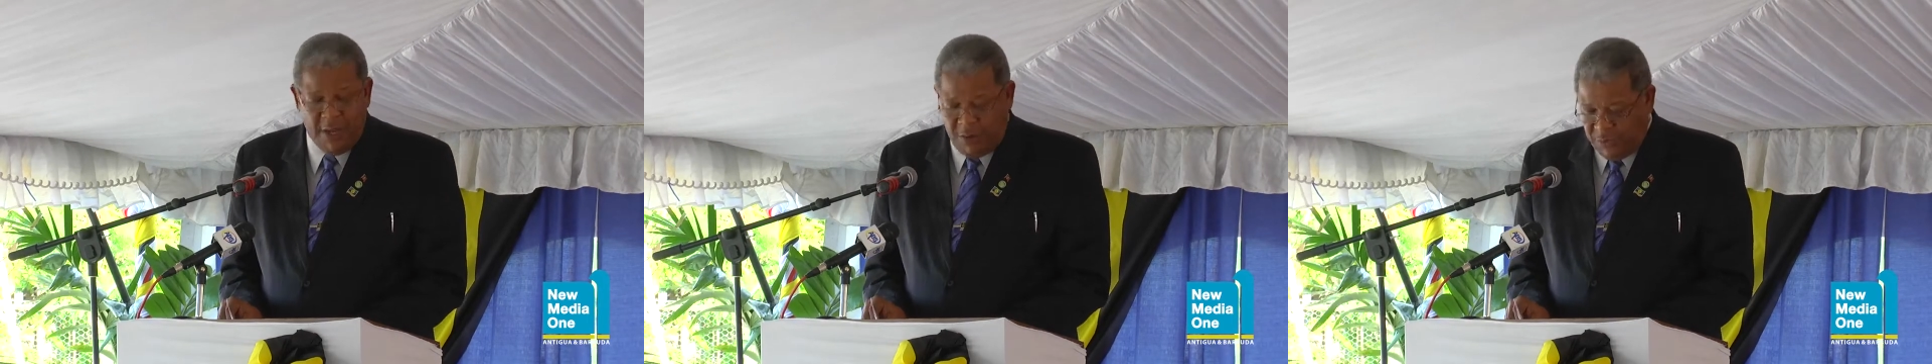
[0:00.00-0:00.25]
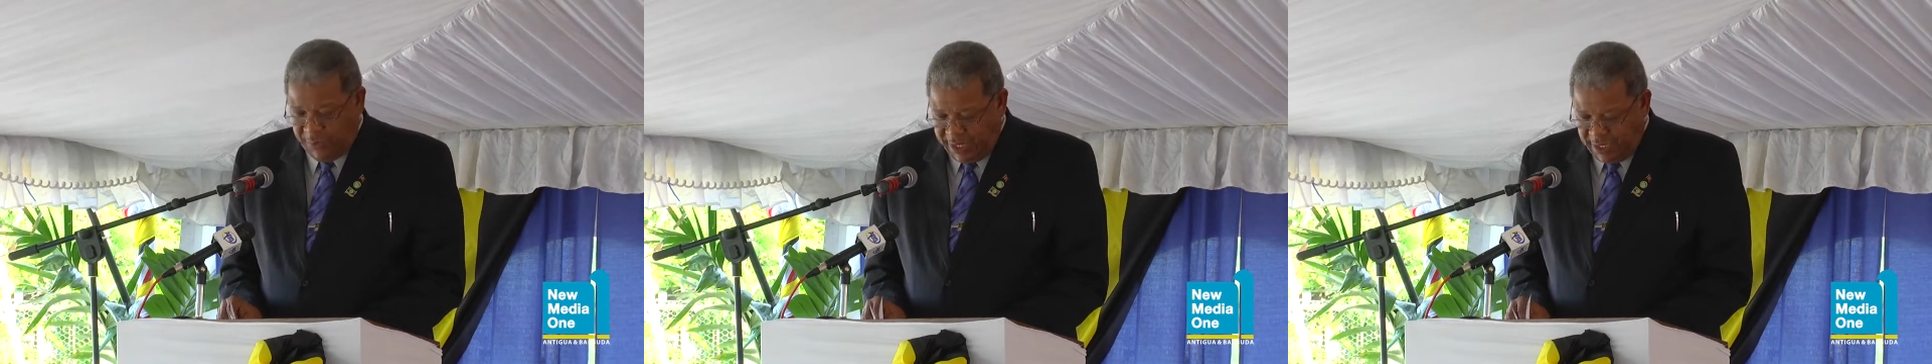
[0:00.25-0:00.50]

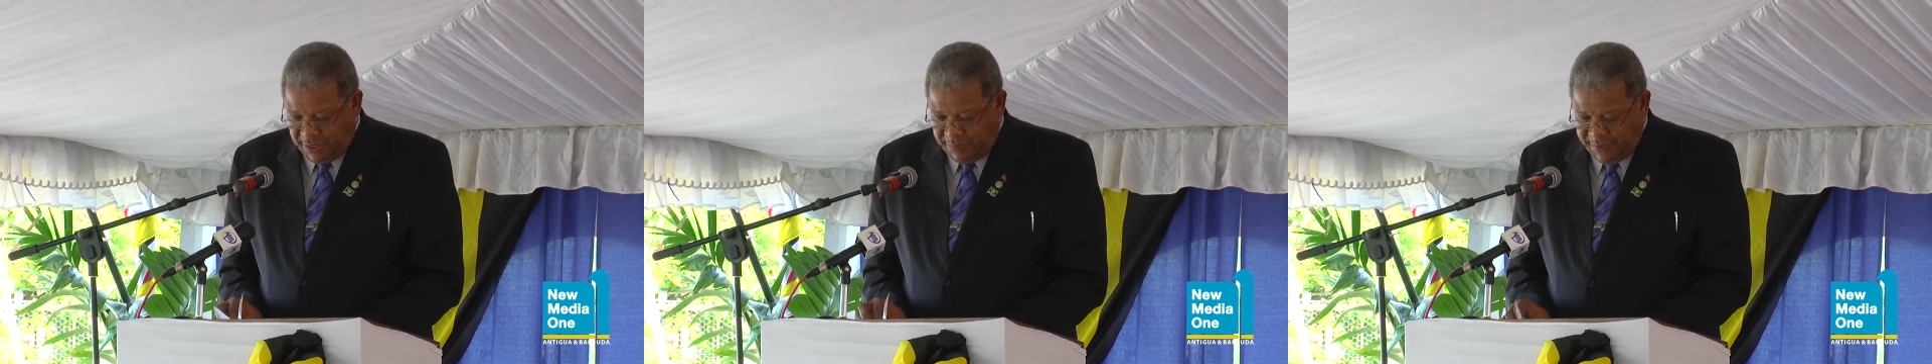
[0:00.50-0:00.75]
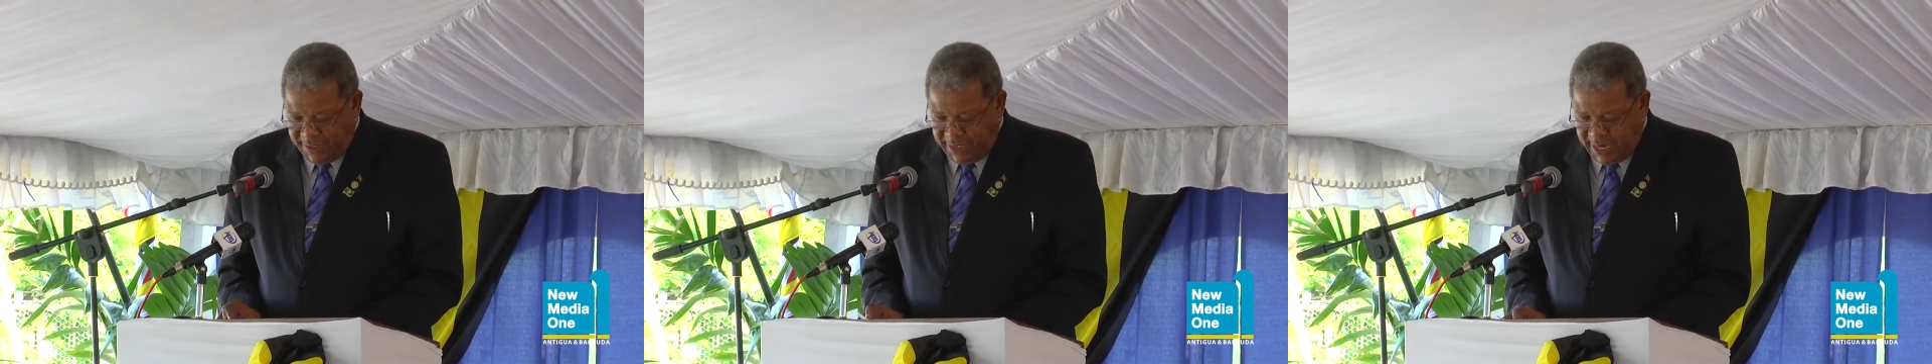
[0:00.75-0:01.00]
will
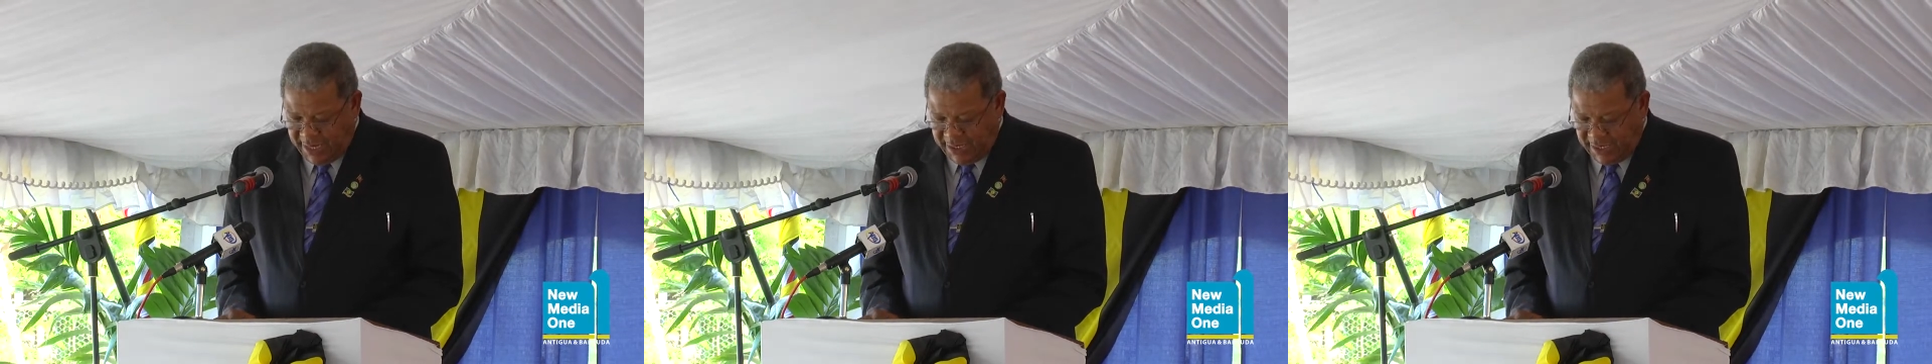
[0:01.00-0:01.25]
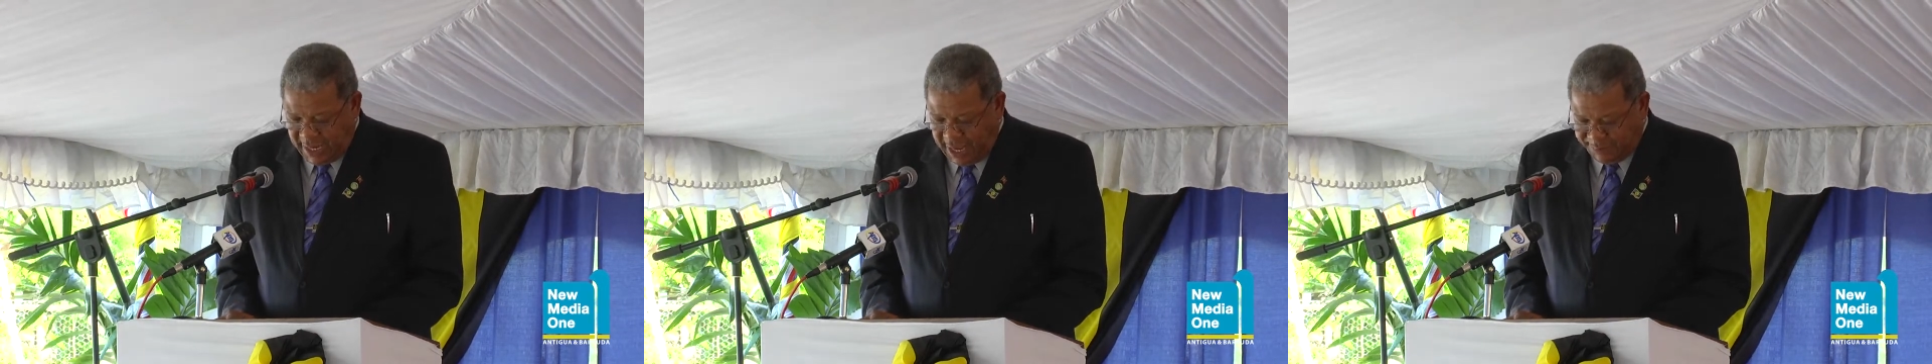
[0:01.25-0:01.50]
be
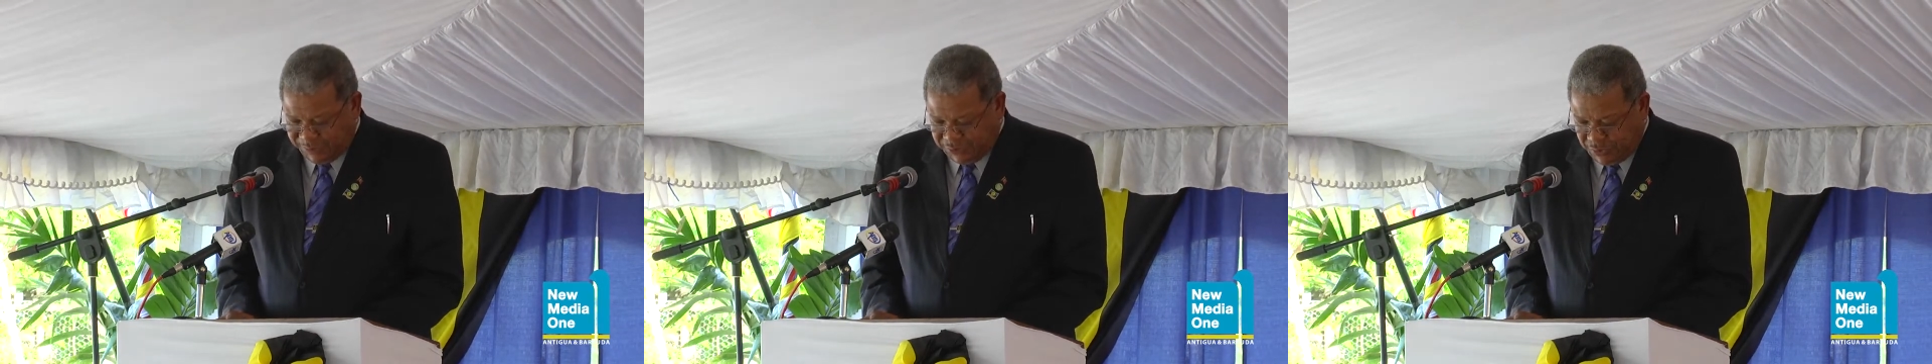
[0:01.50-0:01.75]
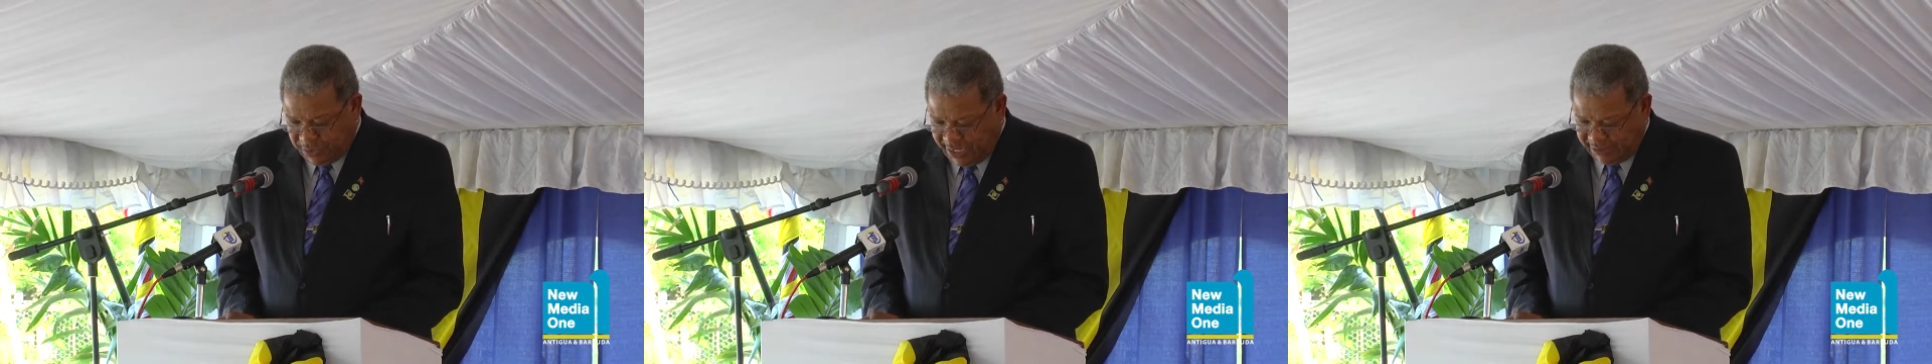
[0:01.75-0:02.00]

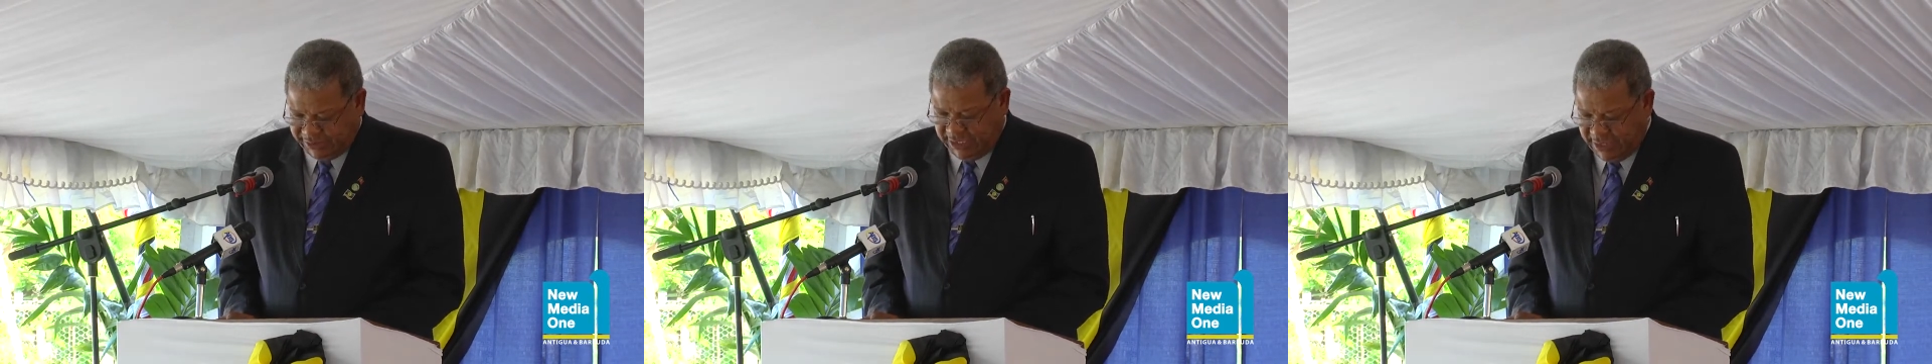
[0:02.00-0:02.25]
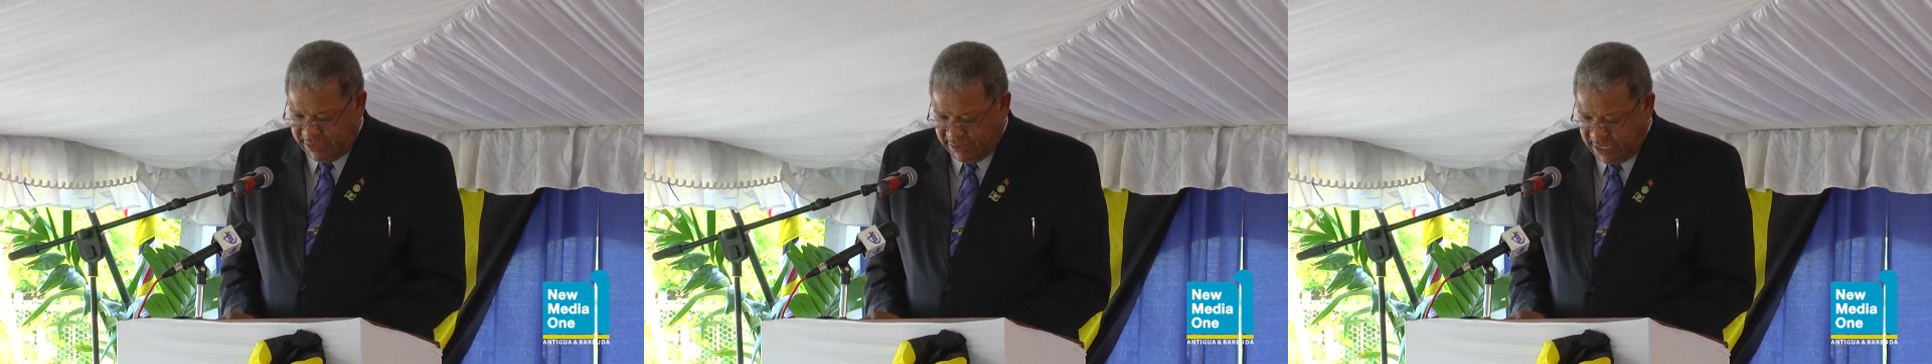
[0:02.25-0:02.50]

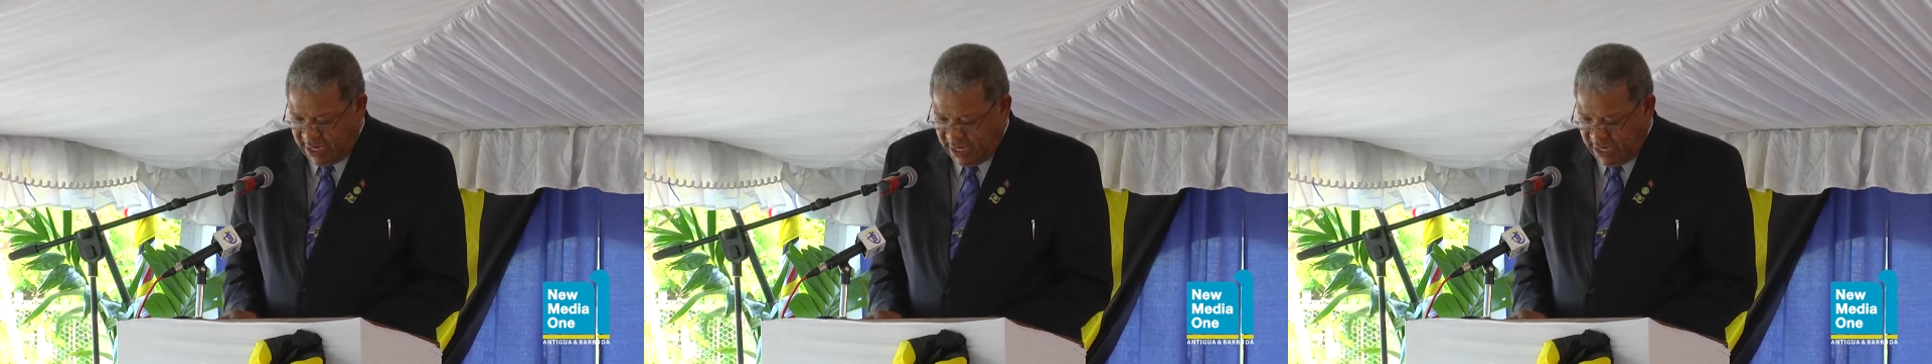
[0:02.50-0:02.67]
encapsulated